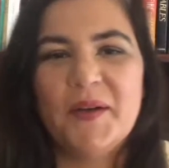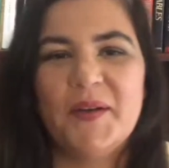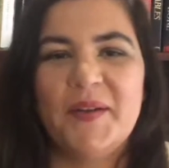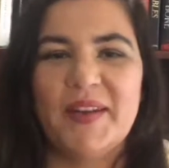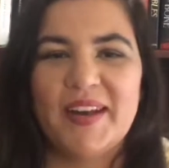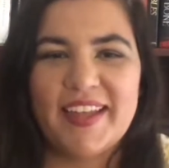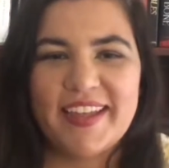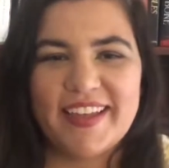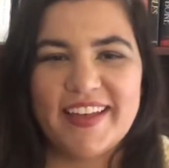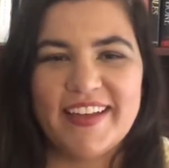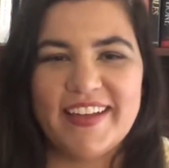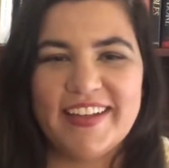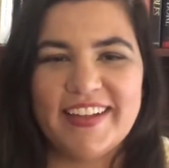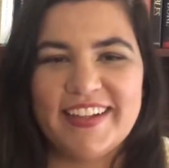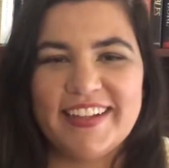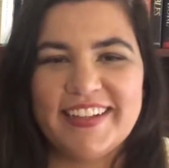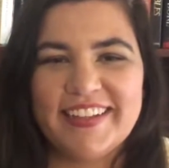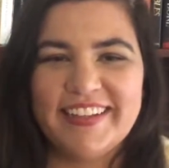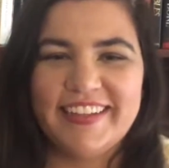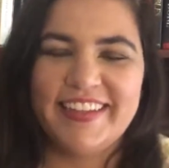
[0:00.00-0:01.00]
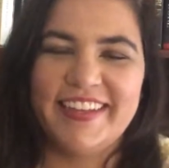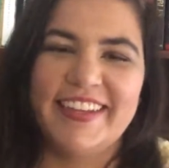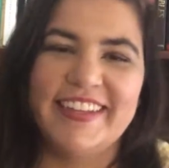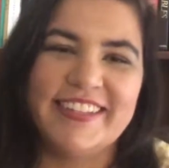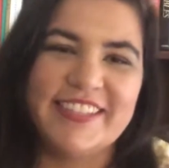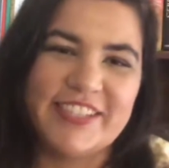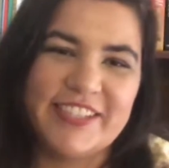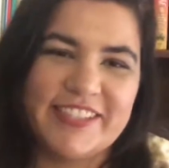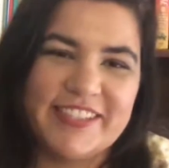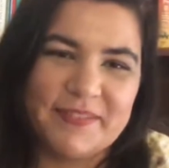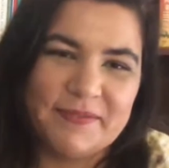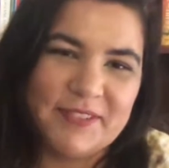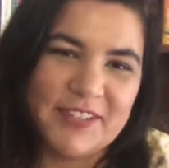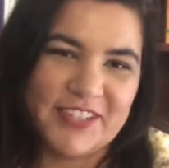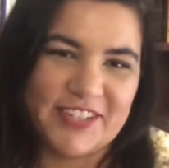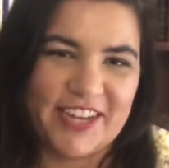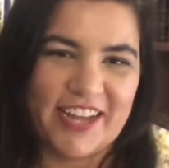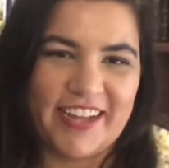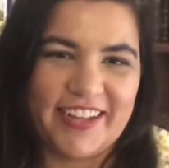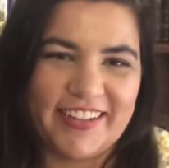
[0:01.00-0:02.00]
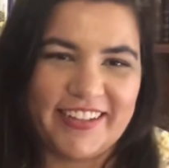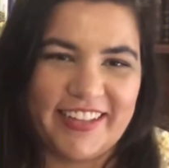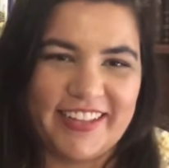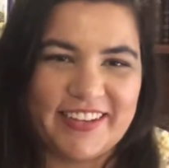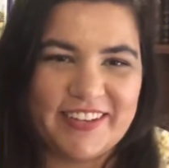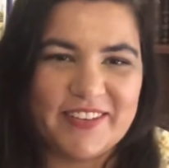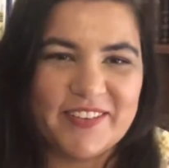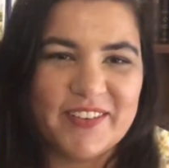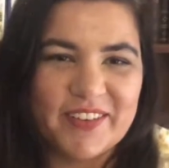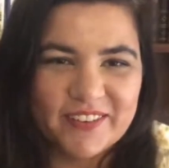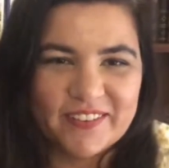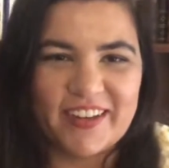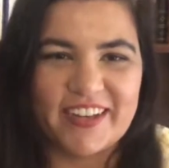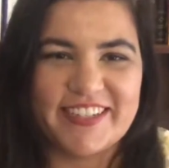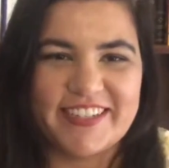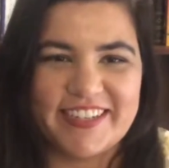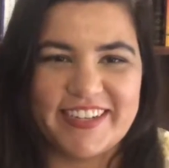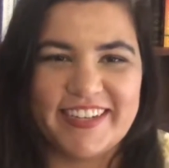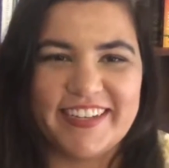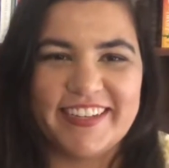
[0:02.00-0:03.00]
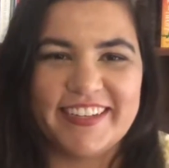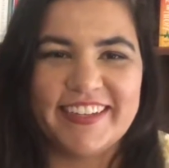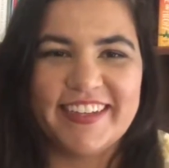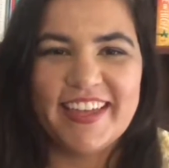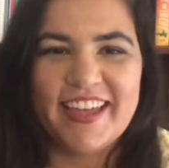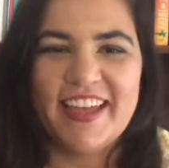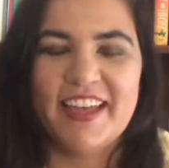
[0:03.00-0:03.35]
Hola y'all, it's Michelle and you are watching